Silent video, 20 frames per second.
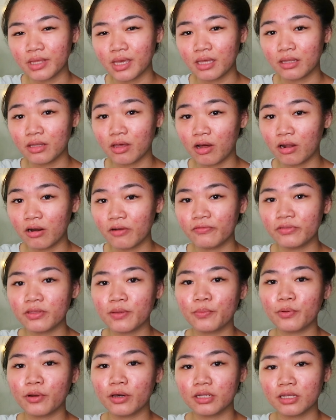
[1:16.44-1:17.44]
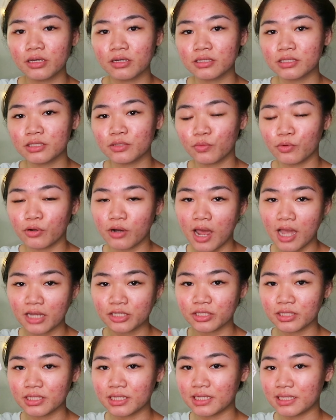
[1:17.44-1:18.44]
And all of the products were
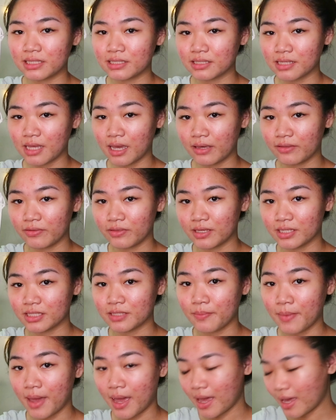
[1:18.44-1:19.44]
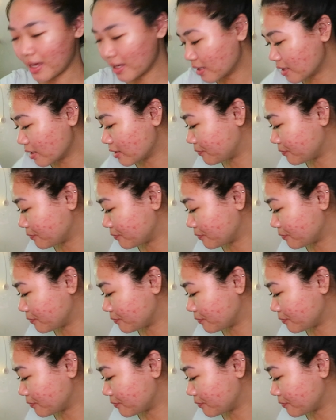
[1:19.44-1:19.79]
actually inside this bag.